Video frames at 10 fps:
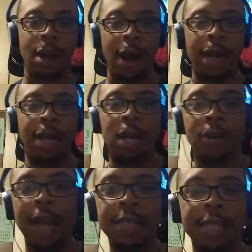All right, it
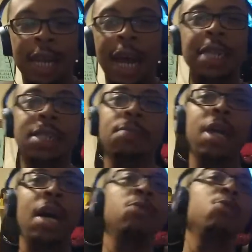crashes a lot, and
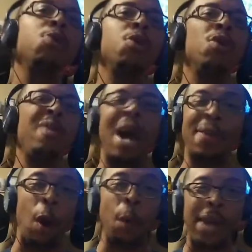sometimes you you have
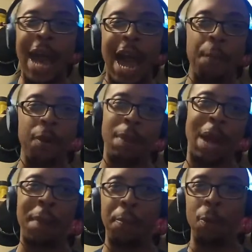to open the app up
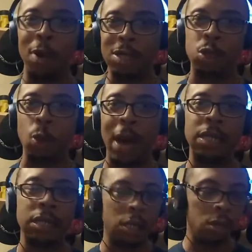like maybe once or
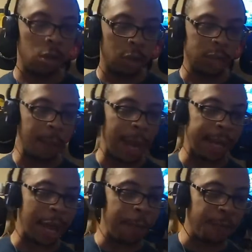twice or something like
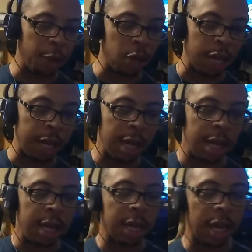that before you can
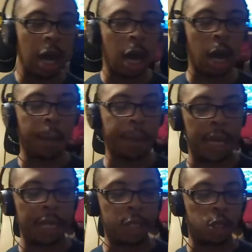um,
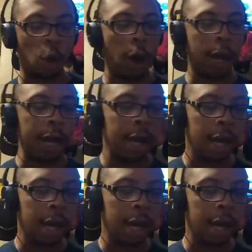get it started.